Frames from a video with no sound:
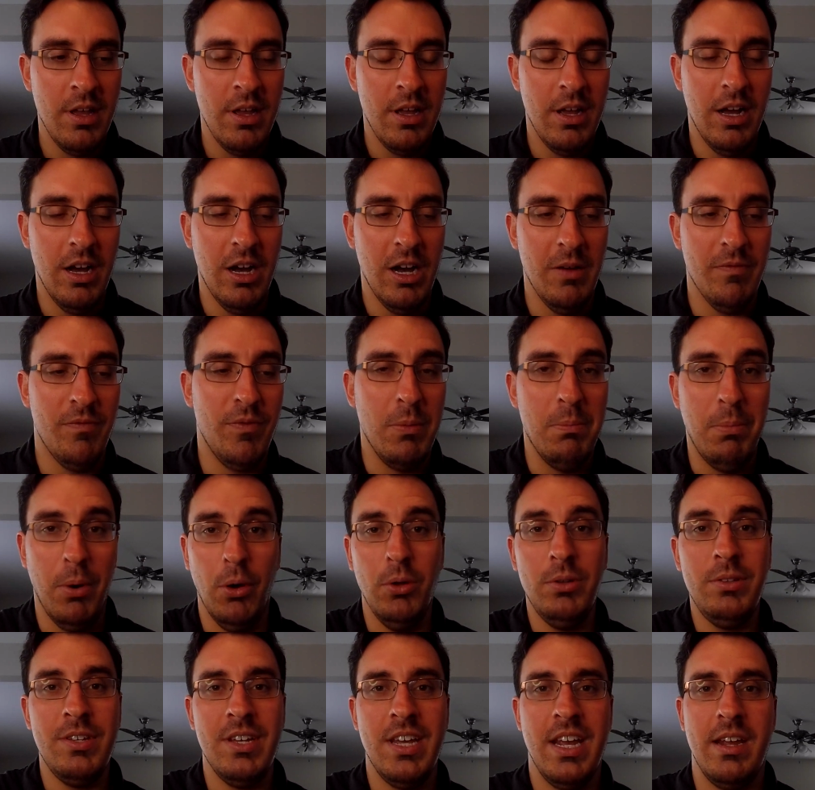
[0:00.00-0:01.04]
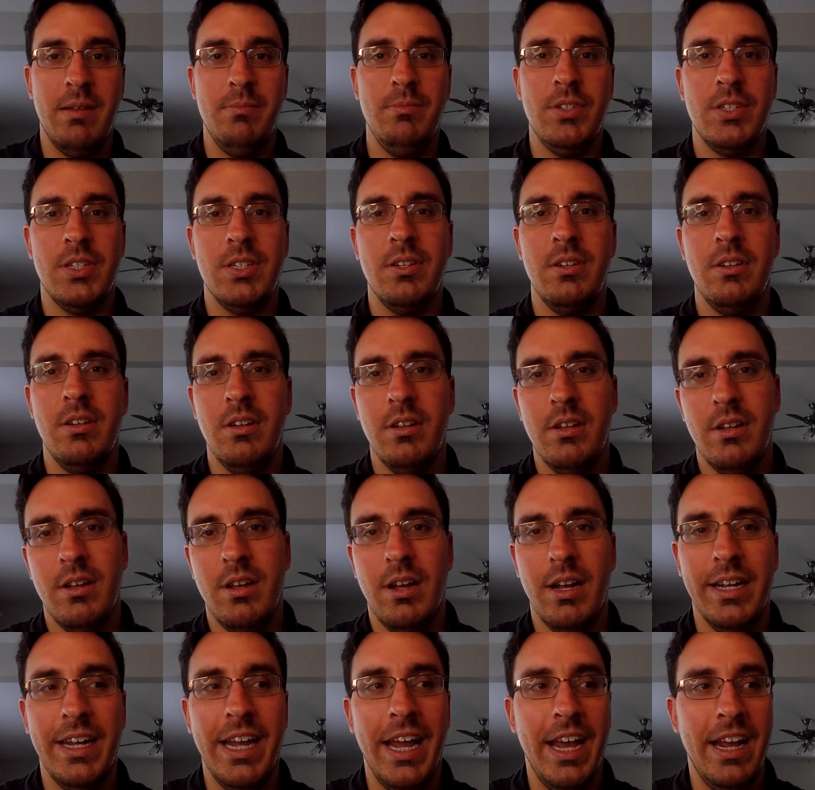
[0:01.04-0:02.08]
For both teams,
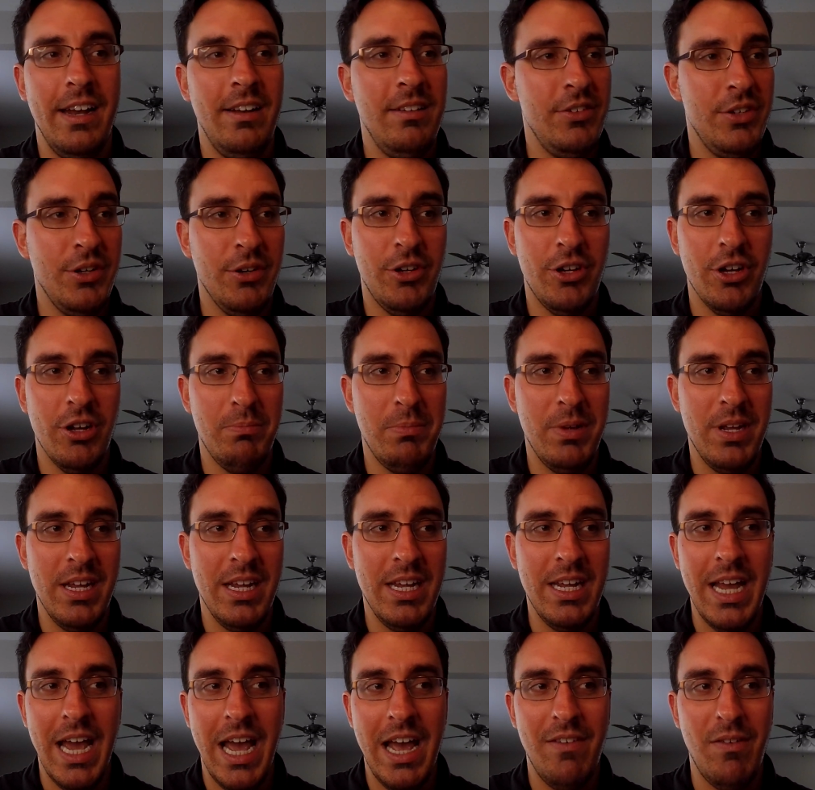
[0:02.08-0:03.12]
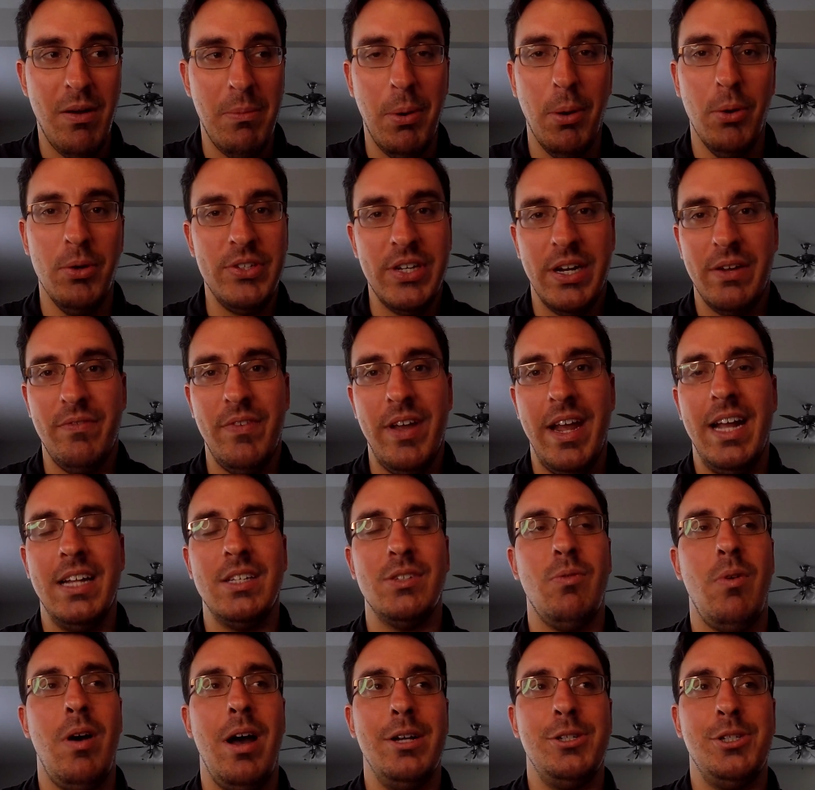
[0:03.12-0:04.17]
again, you could have opposing fans
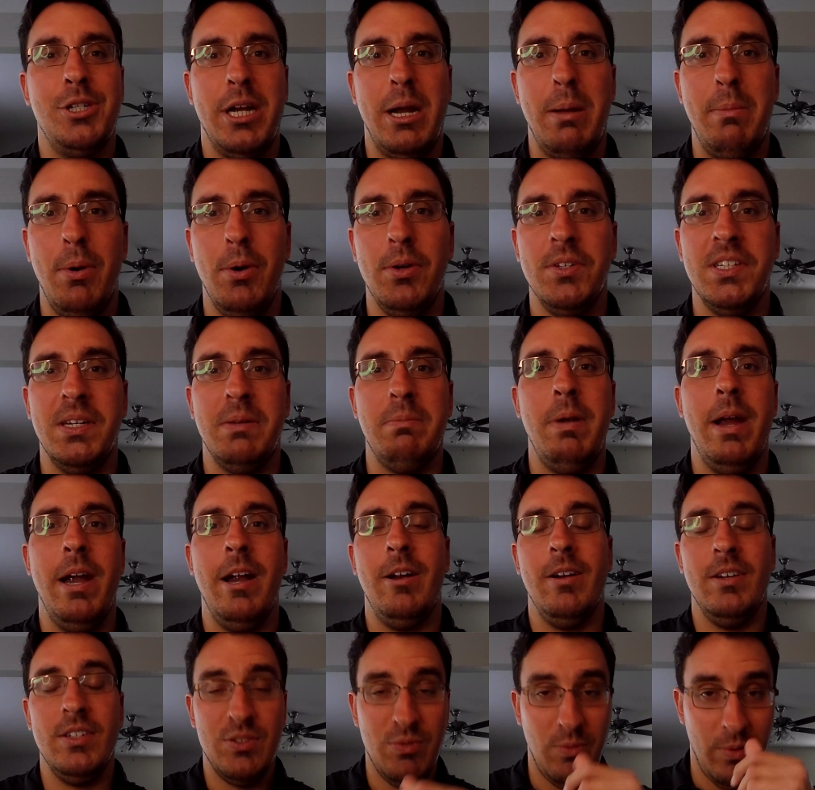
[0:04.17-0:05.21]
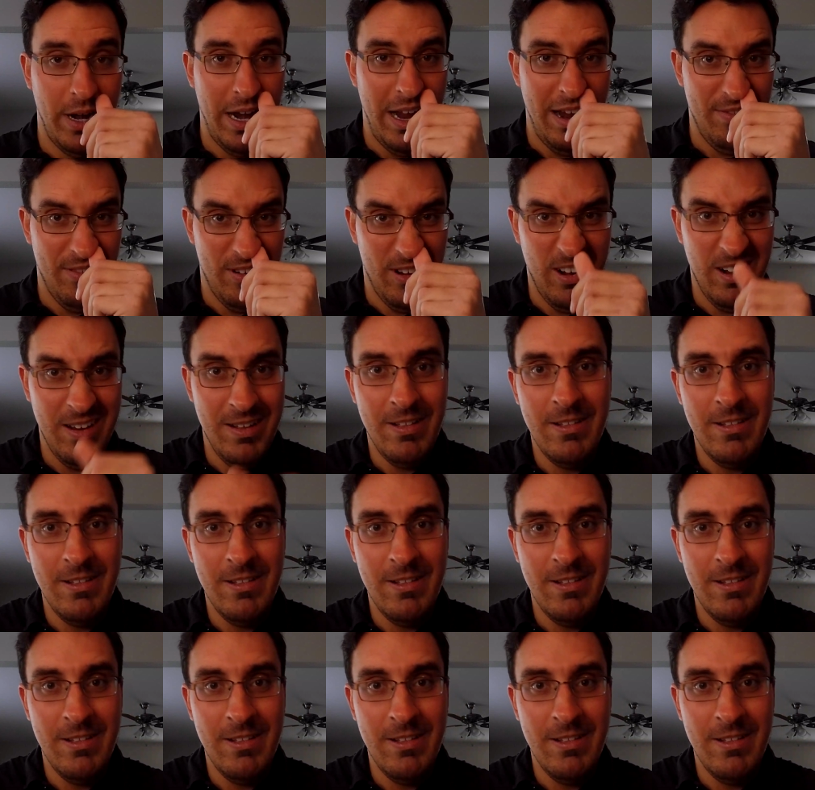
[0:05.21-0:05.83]
watching, opposing parents, whatever.